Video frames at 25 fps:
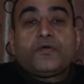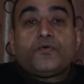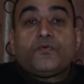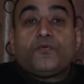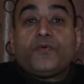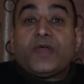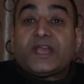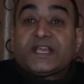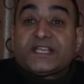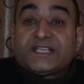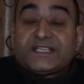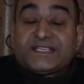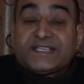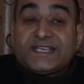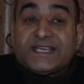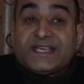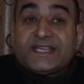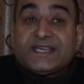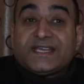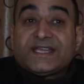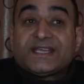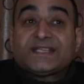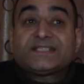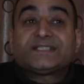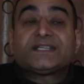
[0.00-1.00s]

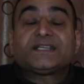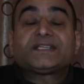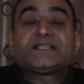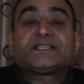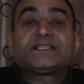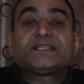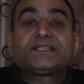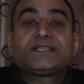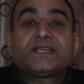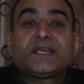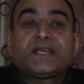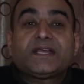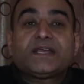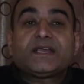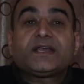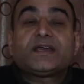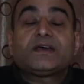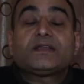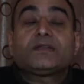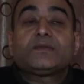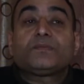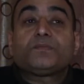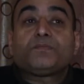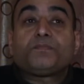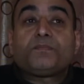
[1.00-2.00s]
vaccine is the
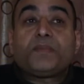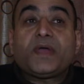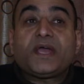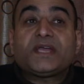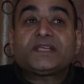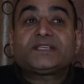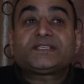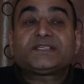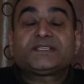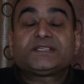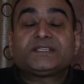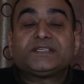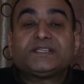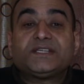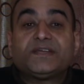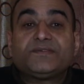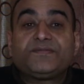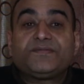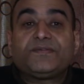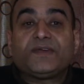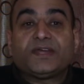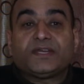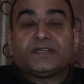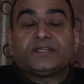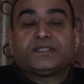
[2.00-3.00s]
single best
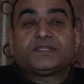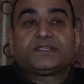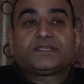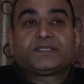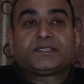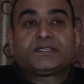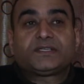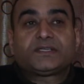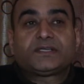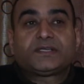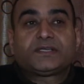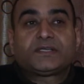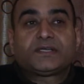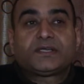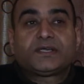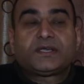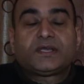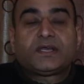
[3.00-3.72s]
defense.